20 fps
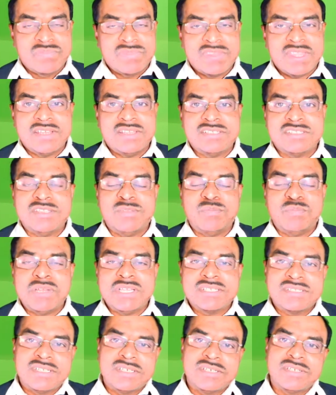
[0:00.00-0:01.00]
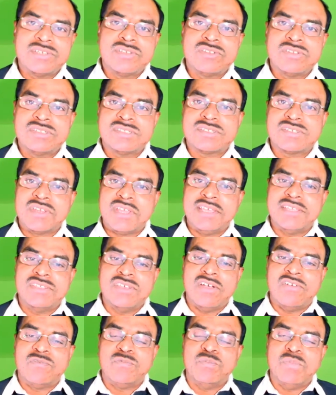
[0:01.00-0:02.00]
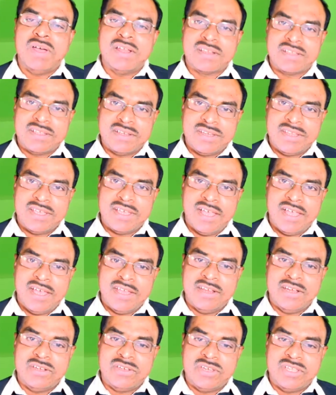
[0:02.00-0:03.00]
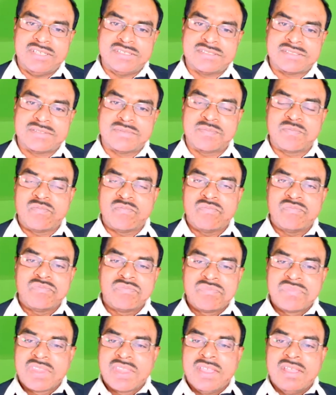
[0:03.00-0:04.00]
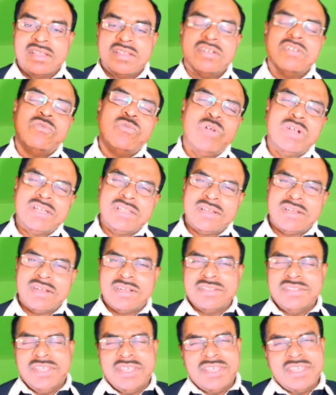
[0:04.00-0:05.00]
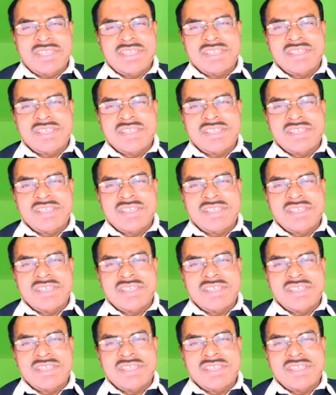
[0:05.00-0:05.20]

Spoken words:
That is the present stage of marketing analytics. What are all the